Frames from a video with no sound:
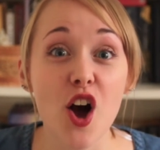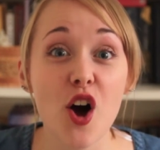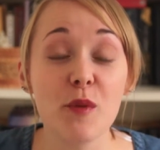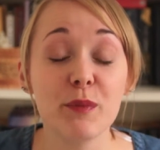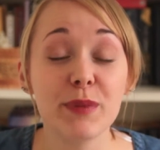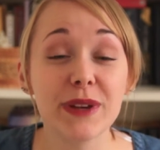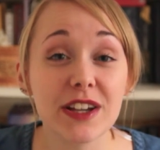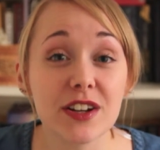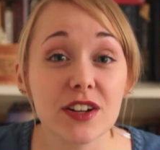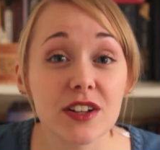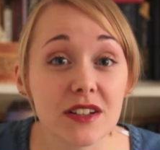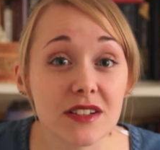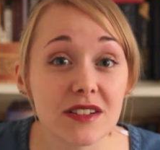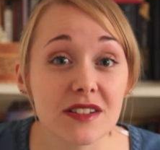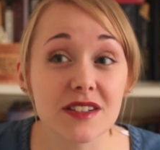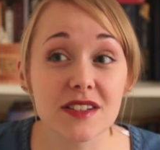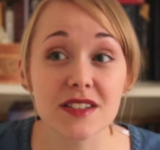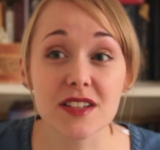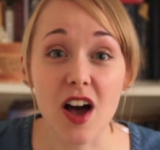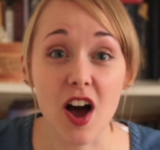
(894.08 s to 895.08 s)

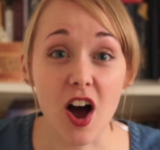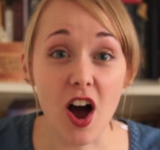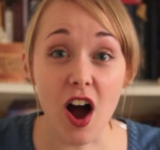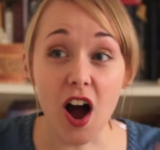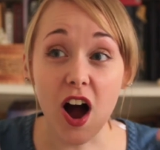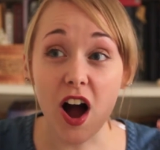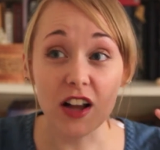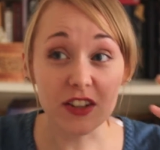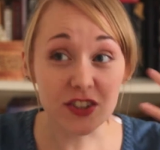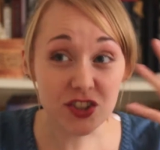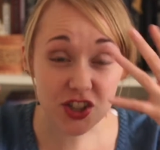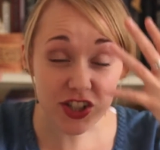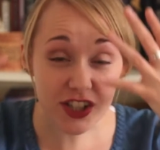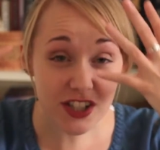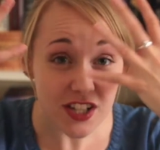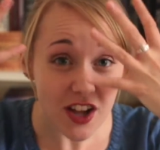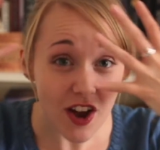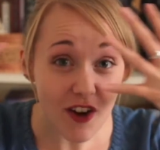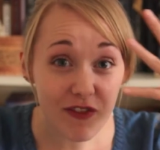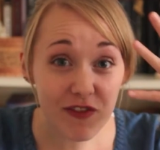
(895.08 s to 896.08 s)
because
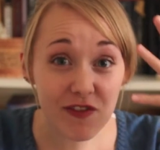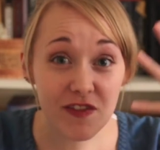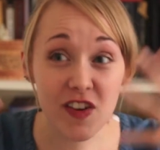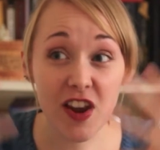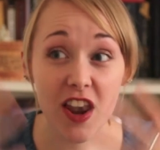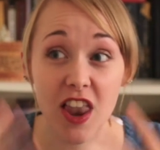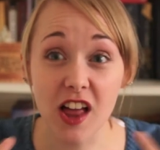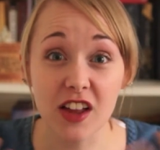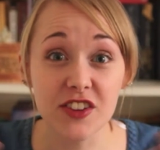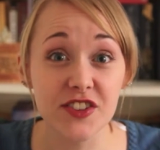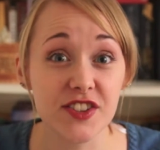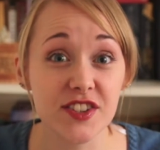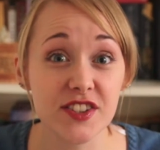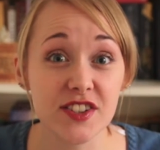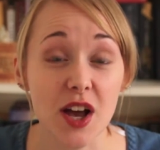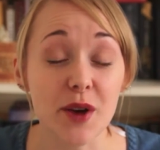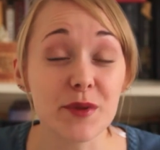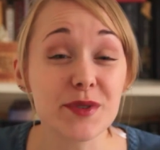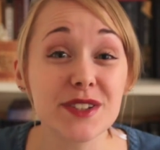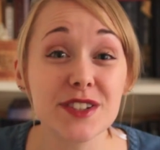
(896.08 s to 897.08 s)
just floods,
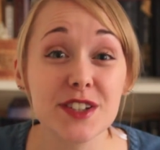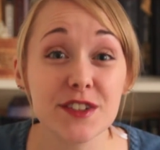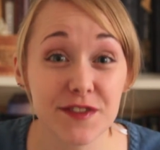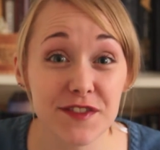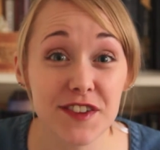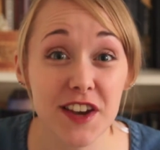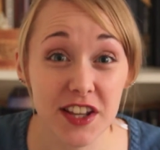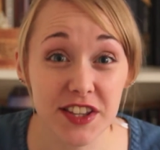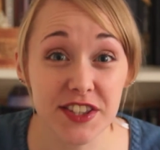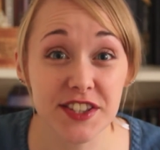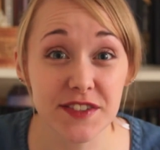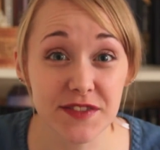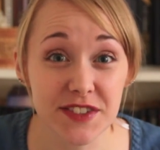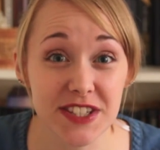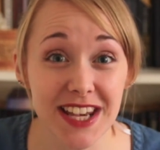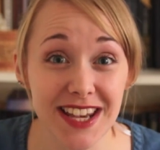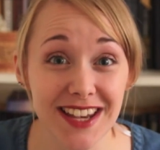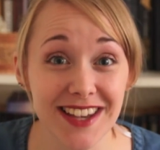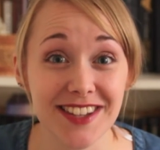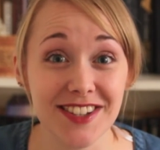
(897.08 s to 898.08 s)
I was in floods of
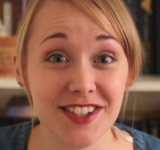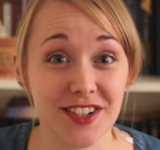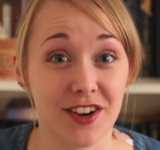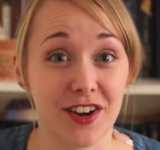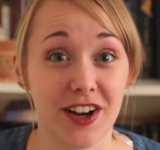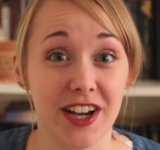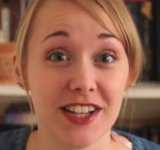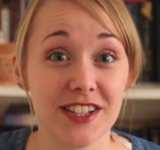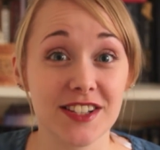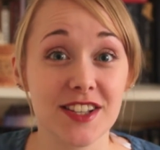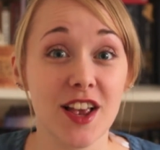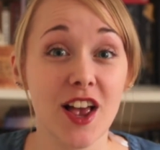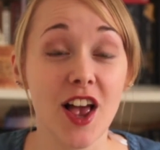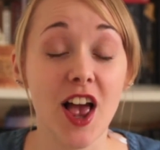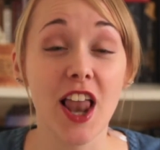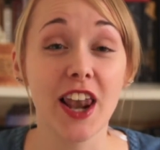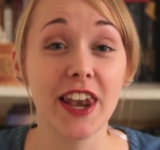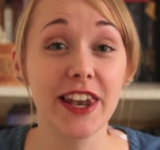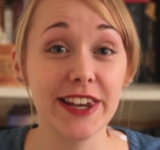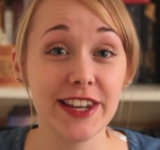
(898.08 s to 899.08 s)
tears, guys.
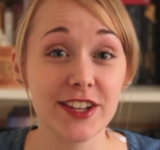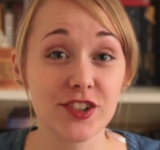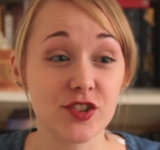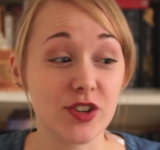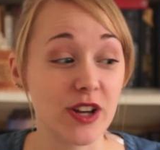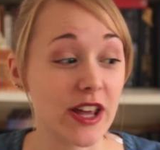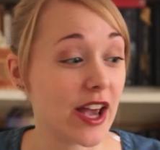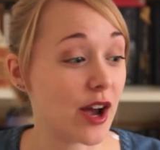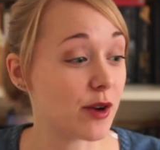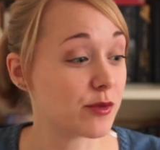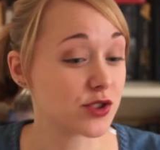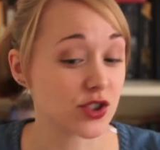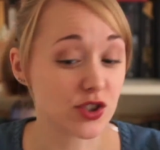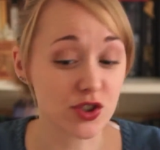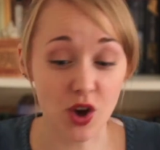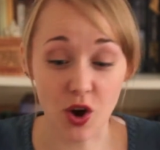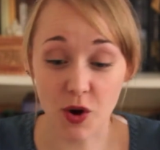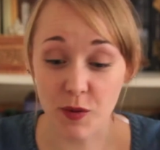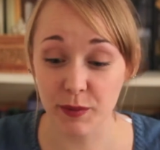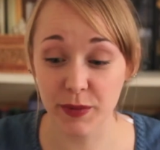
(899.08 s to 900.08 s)
Literally, I was
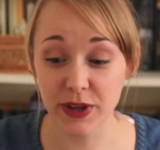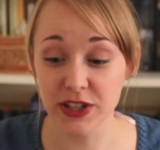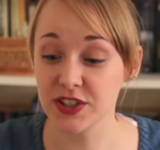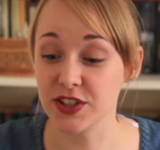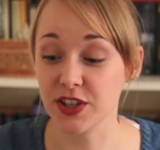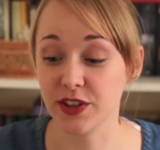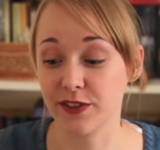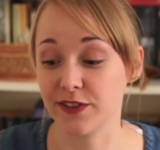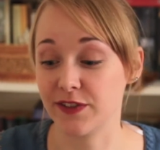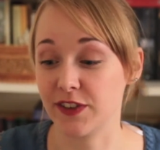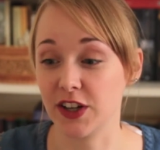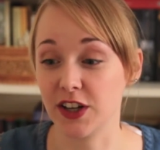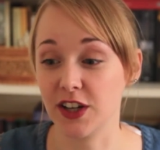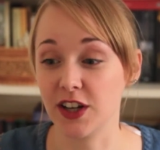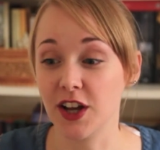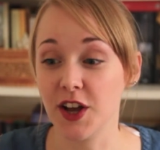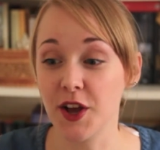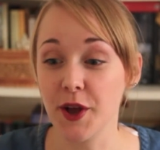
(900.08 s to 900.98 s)
just on my sofa